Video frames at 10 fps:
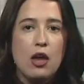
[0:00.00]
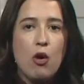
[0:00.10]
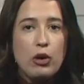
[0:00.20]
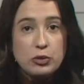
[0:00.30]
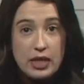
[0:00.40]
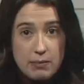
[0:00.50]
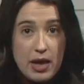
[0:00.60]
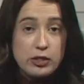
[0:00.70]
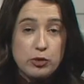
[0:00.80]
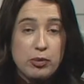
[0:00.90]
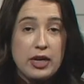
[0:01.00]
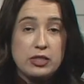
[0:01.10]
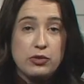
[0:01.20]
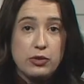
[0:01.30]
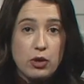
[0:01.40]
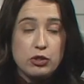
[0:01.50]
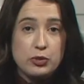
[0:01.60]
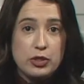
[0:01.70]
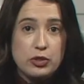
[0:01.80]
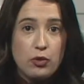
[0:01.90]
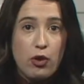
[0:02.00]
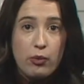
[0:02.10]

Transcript: which would impact your price at the grocery store.